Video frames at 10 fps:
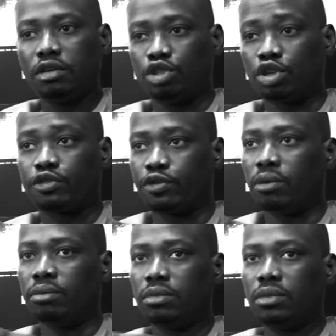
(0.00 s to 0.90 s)
just
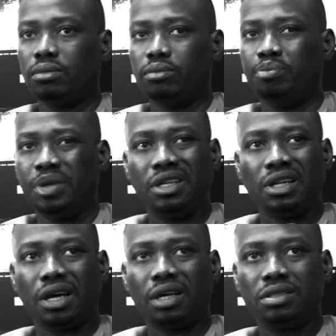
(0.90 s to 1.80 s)
from being
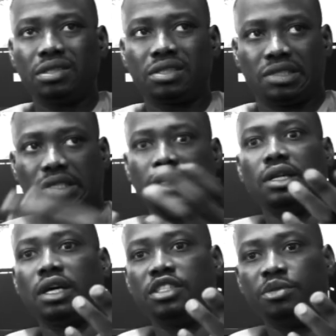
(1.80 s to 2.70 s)
seen
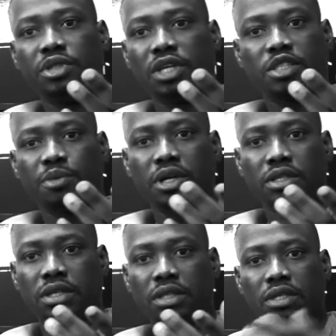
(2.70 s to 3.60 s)
as Jimmy Jatt's
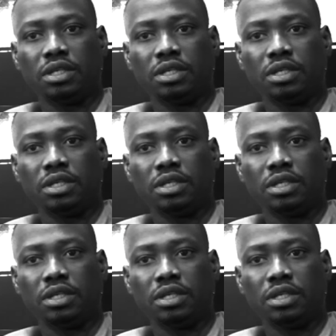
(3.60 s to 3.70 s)
manager. There's